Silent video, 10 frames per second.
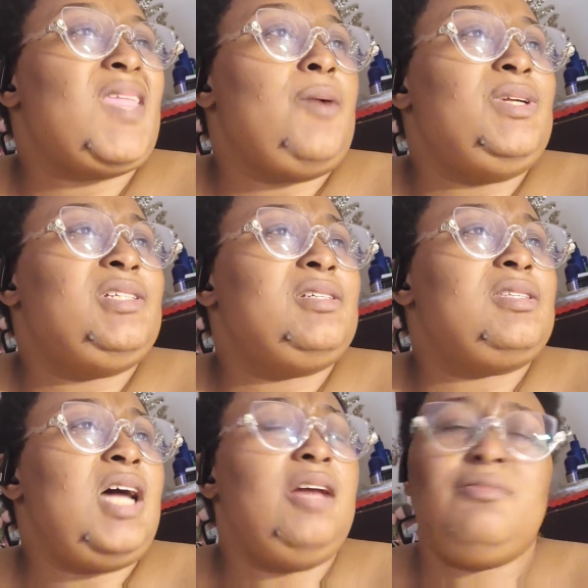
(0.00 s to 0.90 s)
which is
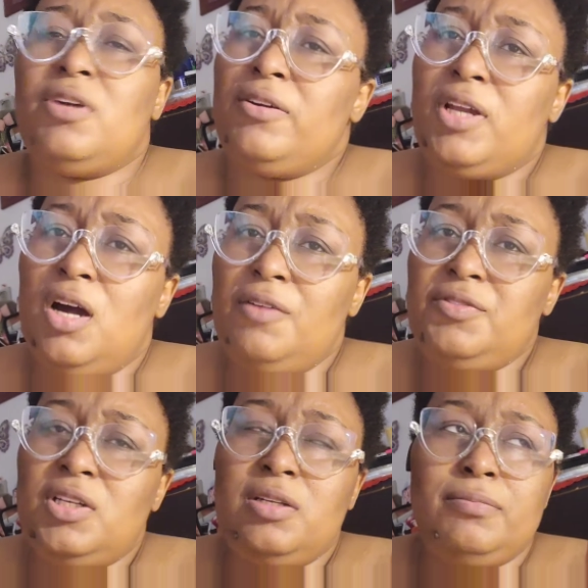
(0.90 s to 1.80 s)
not very
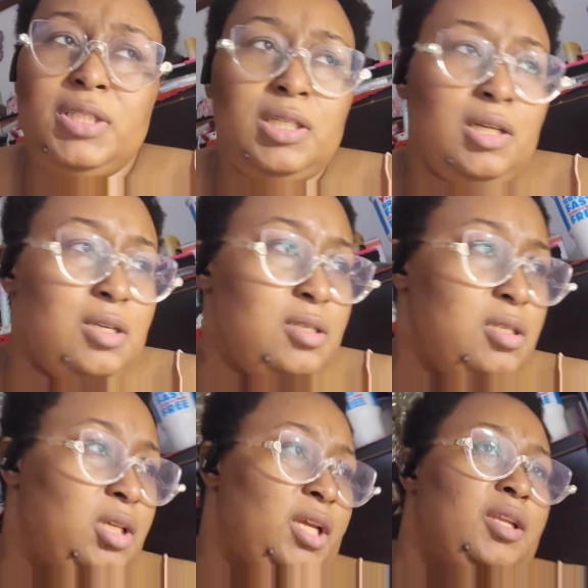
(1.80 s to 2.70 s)
often because
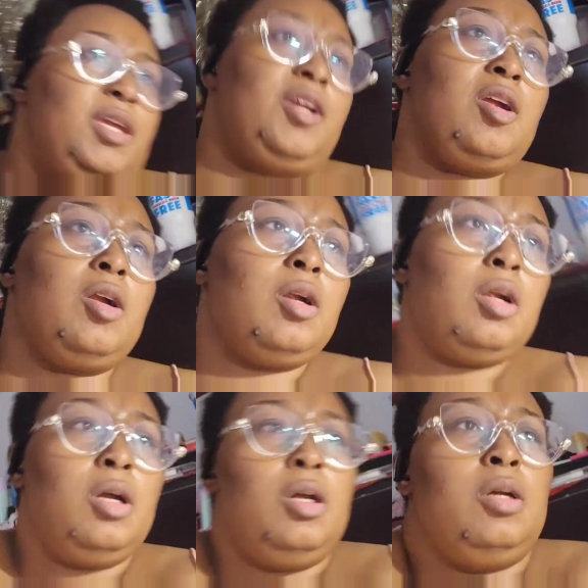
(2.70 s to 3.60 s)
skincare
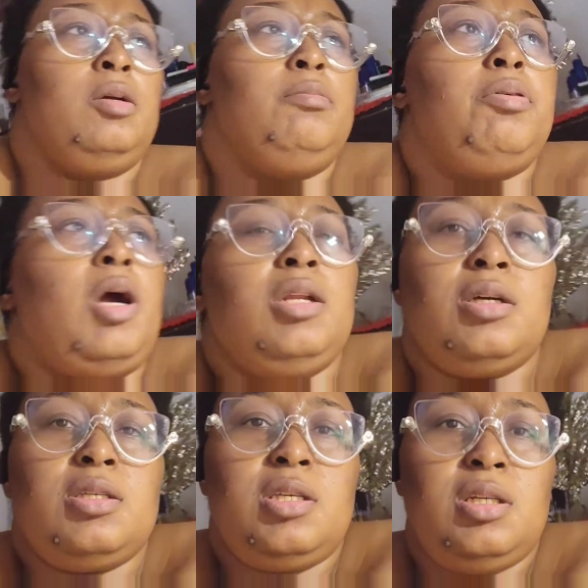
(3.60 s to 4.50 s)

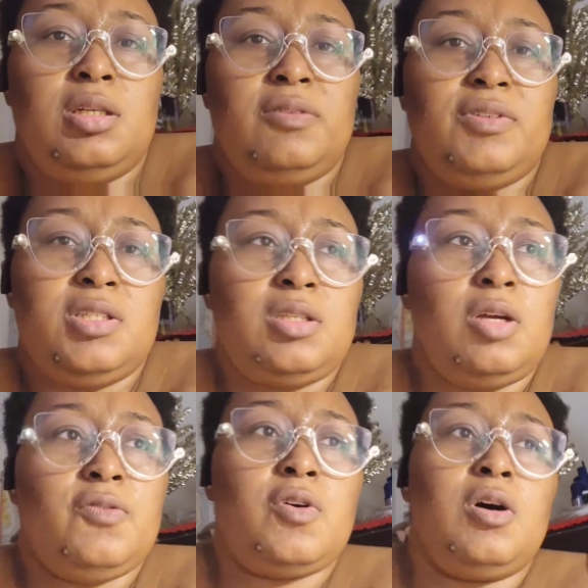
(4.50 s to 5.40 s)
products in and of
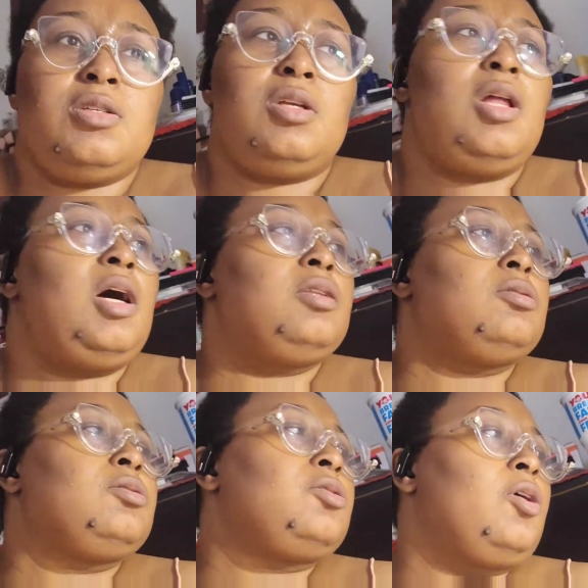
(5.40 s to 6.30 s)
itself cost a lot.
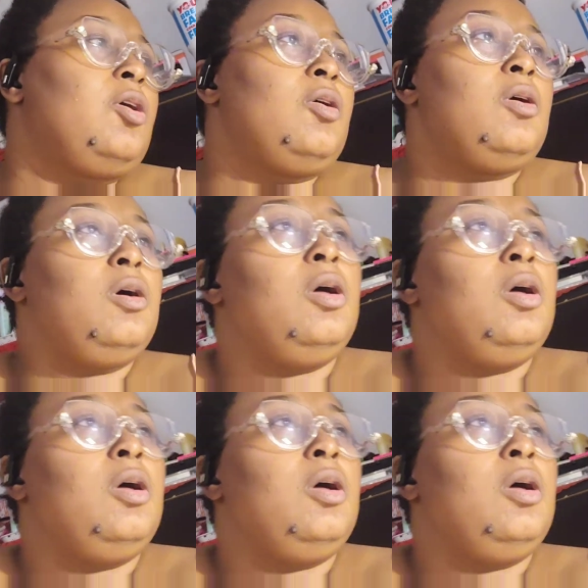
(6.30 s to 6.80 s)
So